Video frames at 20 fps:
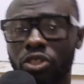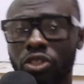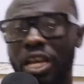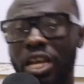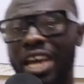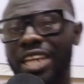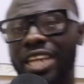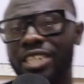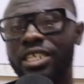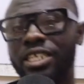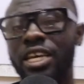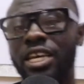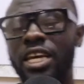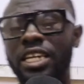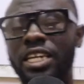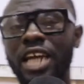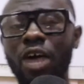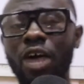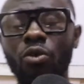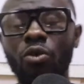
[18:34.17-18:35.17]
and
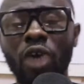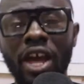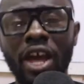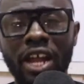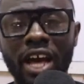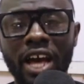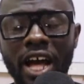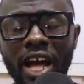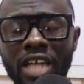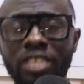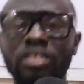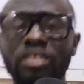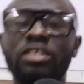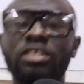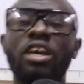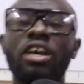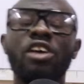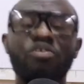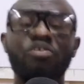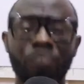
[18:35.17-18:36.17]
that will enhance
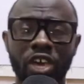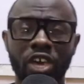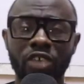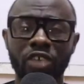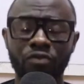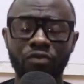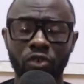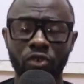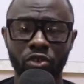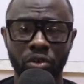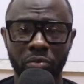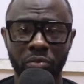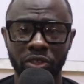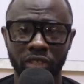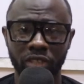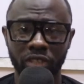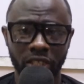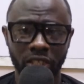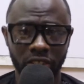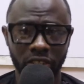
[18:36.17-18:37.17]
faithful
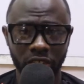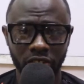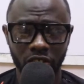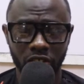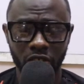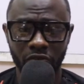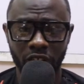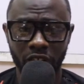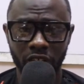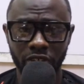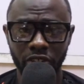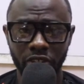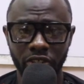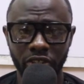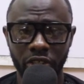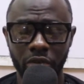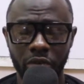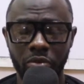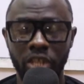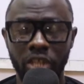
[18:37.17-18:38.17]
representation of financial
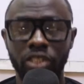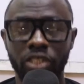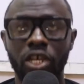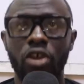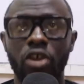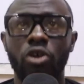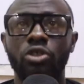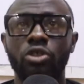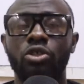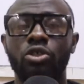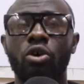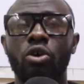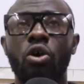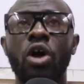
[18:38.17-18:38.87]
statements and also